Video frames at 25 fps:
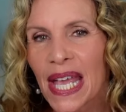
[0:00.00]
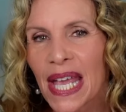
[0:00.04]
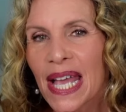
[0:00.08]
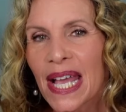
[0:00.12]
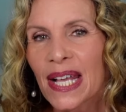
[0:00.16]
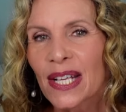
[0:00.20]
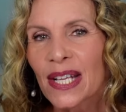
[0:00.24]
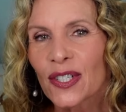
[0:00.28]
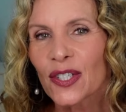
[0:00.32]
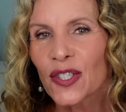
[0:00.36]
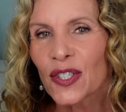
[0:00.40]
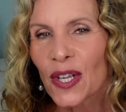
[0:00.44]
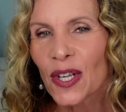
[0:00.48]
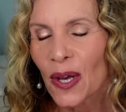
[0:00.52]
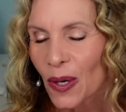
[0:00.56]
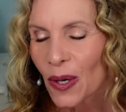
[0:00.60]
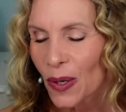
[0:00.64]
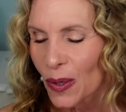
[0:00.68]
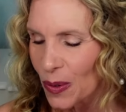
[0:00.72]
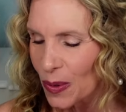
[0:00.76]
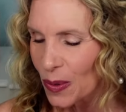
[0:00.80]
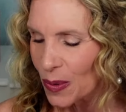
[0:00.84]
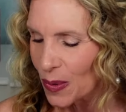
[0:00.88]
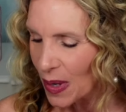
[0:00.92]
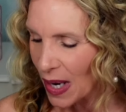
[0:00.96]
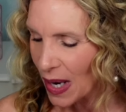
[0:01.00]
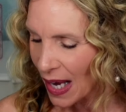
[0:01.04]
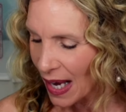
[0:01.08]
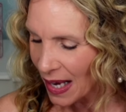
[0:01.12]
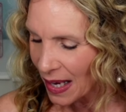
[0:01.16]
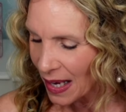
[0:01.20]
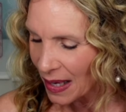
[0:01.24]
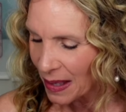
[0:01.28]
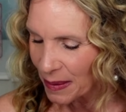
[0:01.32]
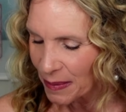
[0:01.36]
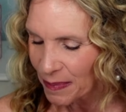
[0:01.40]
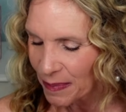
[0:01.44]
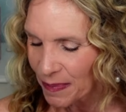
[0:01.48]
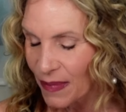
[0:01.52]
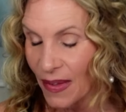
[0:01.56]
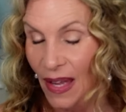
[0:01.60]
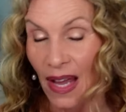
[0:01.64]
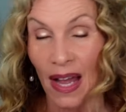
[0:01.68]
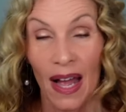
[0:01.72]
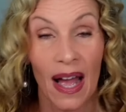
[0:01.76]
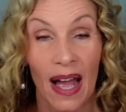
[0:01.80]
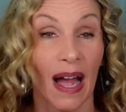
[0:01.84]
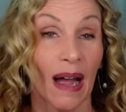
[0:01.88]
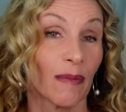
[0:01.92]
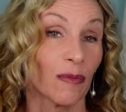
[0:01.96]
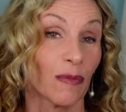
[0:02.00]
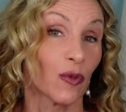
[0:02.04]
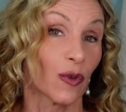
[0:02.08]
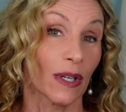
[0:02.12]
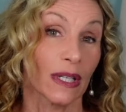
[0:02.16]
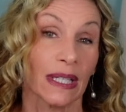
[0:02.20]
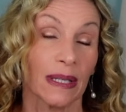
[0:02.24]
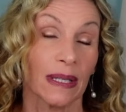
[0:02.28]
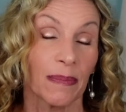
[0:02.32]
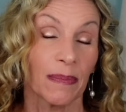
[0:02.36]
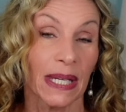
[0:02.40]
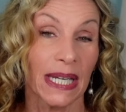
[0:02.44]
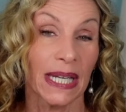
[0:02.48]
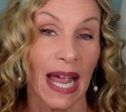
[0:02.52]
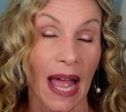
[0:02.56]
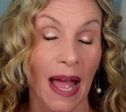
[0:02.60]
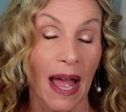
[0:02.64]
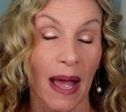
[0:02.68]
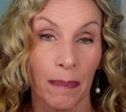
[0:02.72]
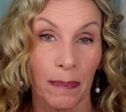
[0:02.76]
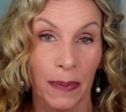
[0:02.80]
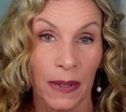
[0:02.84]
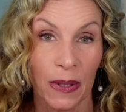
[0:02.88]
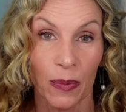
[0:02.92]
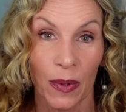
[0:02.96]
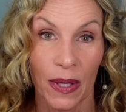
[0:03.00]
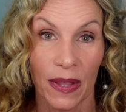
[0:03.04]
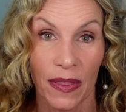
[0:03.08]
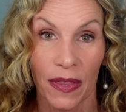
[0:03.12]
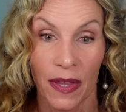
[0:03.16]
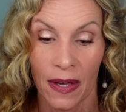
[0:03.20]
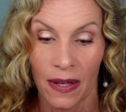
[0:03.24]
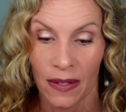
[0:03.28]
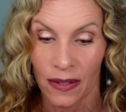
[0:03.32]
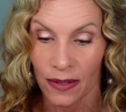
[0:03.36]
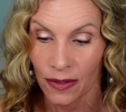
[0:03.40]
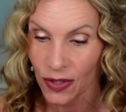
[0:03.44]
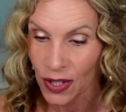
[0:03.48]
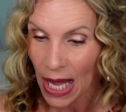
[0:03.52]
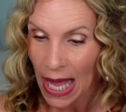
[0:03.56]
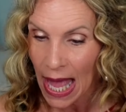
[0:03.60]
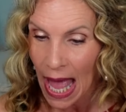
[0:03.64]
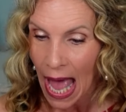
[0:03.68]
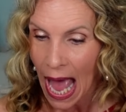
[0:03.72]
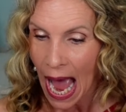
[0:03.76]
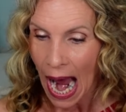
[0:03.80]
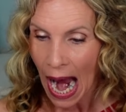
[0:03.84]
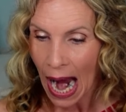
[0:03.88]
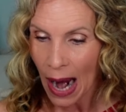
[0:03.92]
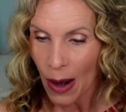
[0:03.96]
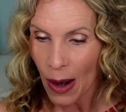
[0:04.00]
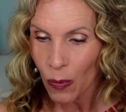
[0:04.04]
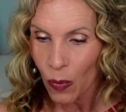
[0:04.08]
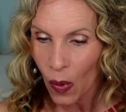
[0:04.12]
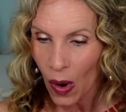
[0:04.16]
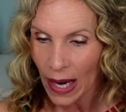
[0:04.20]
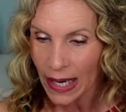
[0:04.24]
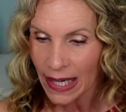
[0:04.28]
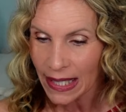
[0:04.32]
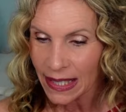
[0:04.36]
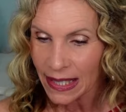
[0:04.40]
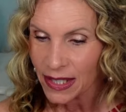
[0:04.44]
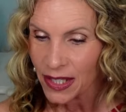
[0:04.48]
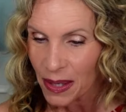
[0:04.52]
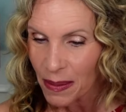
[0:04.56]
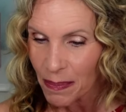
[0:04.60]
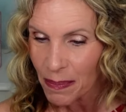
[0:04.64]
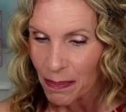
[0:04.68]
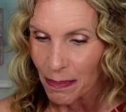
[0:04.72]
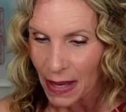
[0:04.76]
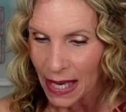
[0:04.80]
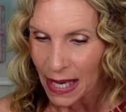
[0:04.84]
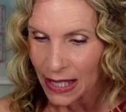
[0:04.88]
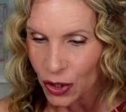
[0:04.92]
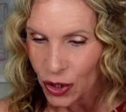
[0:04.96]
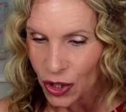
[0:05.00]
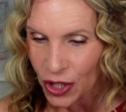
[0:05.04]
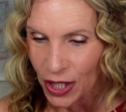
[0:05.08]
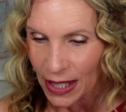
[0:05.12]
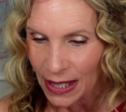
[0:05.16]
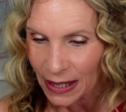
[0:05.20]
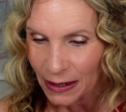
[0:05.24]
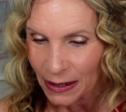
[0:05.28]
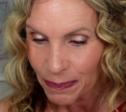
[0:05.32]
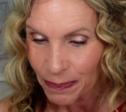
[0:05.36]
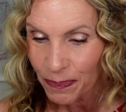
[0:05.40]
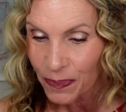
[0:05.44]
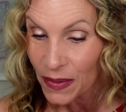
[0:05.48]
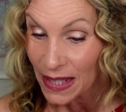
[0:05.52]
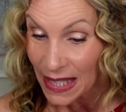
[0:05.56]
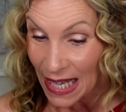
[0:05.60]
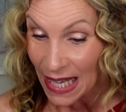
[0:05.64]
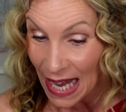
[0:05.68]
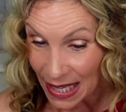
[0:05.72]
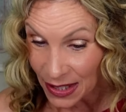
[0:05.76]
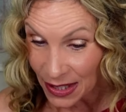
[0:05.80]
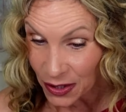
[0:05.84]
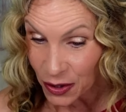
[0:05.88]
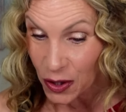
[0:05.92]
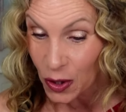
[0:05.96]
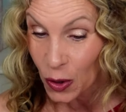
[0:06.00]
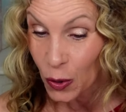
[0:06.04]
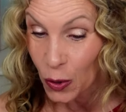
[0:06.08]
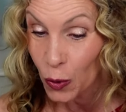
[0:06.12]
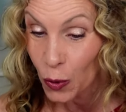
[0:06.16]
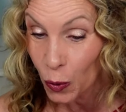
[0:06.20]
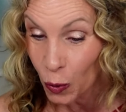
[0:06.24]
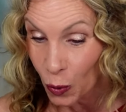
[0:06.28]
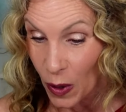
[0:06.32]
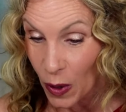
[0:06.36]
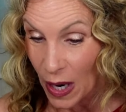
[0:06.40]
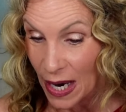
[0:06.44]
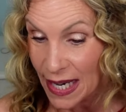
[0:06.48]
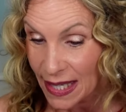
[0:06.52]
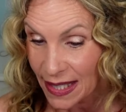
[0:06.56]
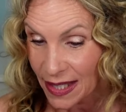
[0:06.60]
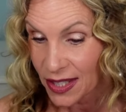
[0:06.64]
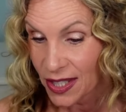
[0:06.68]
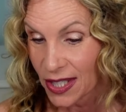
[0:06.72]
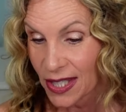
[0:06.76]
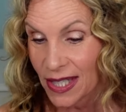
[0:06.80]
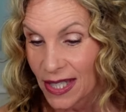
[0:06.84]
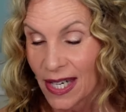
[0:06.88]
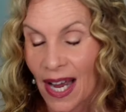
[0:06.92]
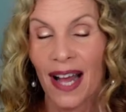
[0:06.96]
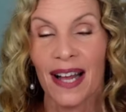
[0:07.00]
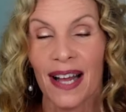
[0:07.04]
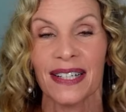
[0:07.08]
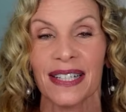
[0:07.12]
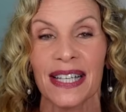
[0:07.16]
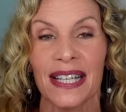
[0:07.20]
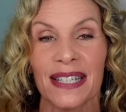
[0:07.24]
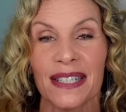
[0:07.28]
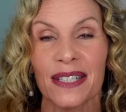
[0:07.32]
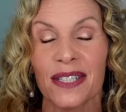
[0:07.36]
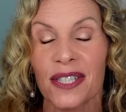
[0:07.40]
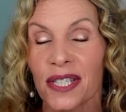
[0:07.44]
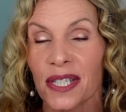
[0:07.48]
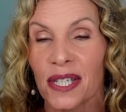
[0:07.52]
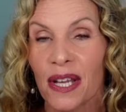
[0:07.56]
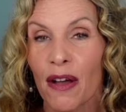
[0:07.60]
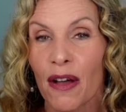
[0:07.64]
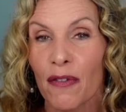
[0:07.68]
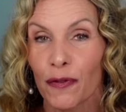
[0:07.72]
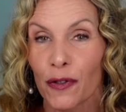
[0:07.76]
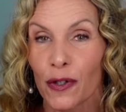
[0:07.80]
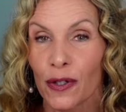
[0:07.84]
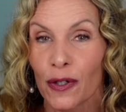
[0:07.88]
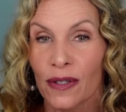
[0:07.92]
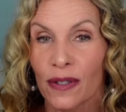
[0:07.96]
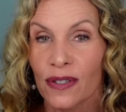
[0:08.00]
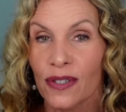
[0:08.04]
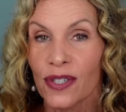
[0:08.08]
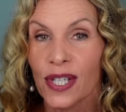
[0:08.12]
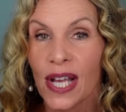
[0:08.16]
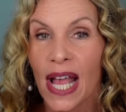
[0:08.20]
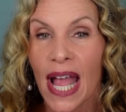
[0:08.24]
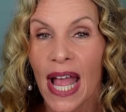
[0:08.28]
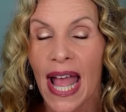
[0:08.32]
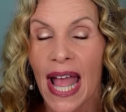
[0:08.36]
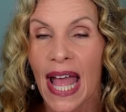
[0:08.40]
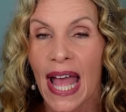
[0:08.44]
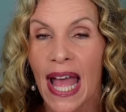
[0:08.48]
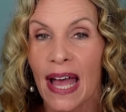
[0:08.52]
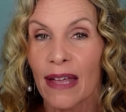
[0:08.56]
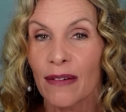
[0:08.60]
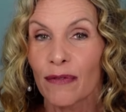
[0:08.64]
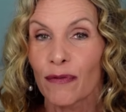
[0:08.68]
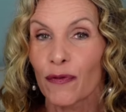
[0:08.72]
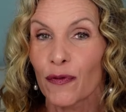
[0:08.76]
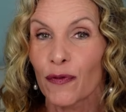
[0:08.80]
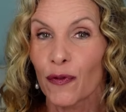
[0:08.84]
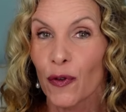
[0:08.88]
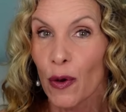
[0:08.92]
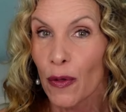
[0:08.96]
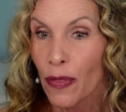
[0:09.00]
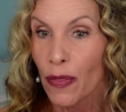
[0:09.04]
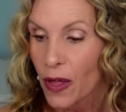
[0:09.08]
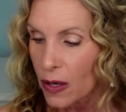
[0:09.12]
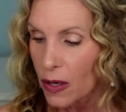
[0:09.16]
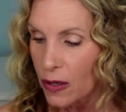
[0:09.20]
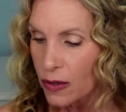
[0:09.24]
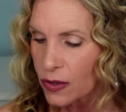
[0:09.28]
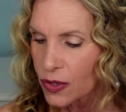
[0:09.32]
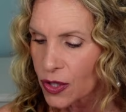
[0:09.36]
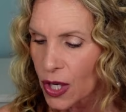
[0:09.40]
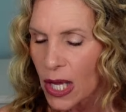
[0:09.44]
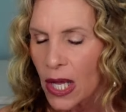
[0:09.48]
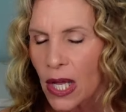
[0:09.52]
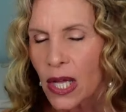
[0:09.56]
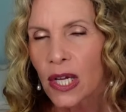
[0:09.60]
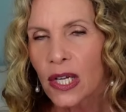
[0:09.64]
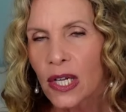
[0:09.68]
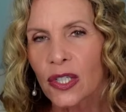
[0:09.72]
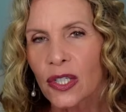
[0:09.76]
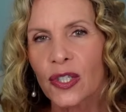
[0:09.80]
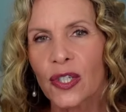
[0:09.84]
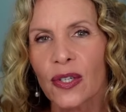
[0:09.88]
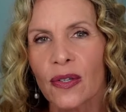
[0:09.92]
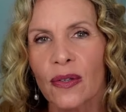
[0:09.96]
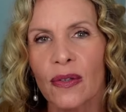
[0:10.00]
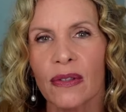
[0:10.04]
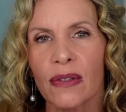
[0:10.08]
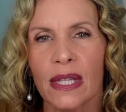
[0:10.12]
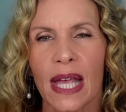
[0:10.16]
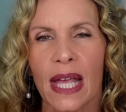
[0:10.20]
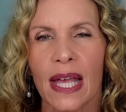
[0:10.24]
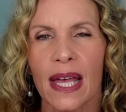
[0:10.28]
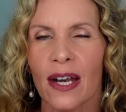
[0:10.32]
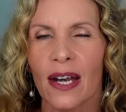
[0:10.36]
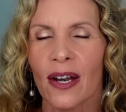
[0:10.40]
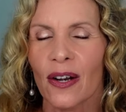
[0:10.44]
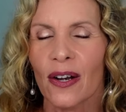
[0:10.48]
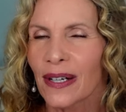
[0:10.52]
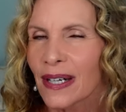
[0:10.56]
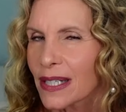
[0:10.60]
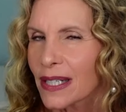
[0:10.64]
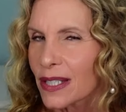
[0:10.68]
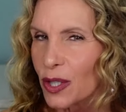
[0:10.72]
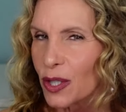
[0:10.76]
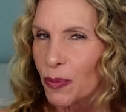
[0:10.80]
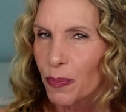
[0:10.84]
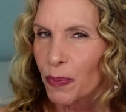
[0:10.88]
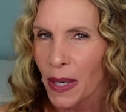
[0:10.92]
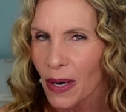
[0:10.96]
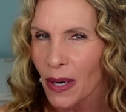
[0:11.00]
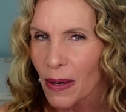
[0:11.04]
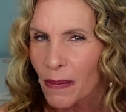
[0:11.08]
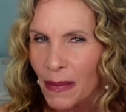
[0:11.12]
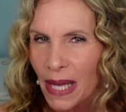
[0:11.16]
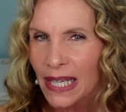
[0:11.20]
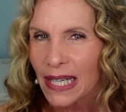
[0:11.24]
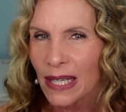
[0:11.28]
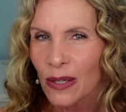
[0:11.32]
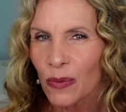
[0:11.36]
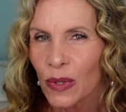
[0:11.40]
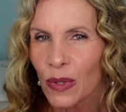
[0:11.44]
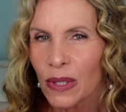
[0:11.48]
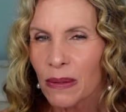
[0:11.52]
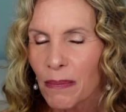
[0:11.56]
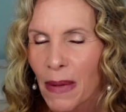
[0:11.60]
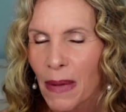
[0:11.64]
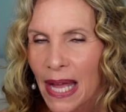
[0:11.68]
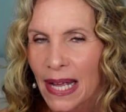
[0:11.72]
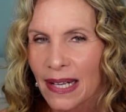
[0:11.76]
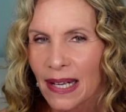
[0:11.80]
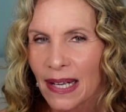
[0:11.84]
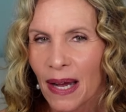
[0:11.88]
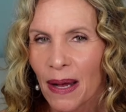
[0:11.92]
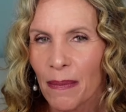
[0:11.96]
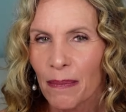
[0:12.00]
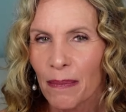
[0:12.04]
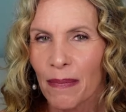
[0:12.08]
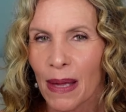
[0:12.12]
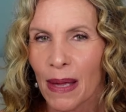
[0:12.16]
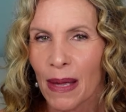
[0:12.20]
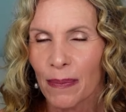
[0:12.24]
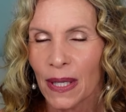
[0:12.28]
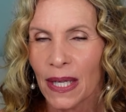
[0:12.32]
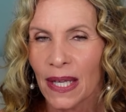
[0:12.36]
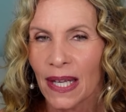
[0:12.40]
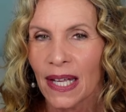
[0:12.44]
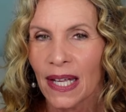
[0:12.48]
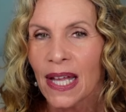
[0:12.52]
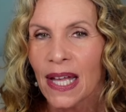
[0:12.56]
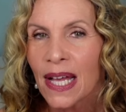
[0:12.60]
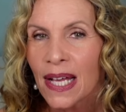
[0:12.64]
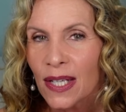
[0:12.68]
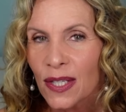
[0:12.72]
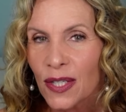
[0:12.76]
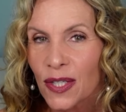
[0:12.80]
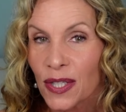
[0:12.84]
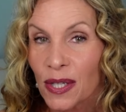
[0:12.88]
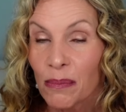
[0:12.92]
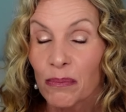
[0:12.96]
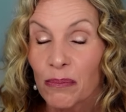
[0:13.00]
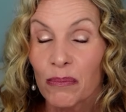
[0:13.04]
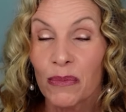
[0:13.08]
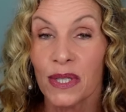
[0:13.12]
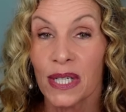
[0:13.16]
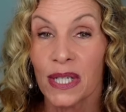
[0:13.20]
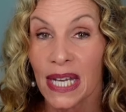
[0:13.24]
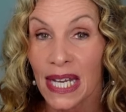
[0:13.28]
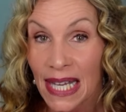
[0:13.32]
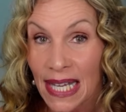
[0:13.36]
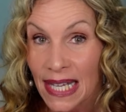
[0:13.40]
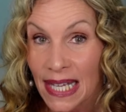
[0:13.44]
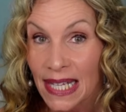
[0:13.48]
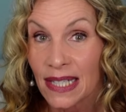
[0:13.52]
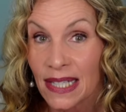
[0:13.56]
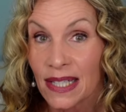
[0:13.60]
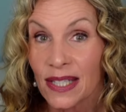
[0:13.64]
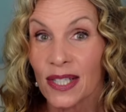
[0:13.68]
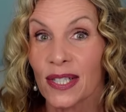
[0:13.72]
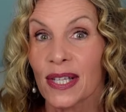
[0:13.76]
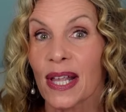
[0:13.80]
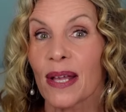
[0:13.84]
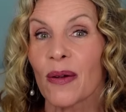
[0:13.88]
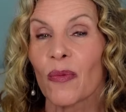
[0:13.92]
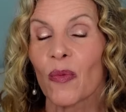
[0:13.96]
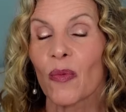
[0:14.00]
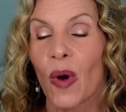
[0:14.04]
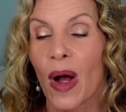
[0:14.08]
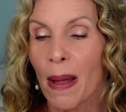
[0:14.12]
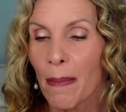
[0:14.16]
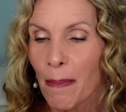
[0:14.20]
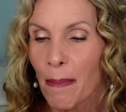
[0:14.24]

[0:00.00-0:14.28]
So um, I've really been happy with those. I wanted to mention, yes, great stocking stuffers. And for those two that are experimenting with makeup, maybe some teens that want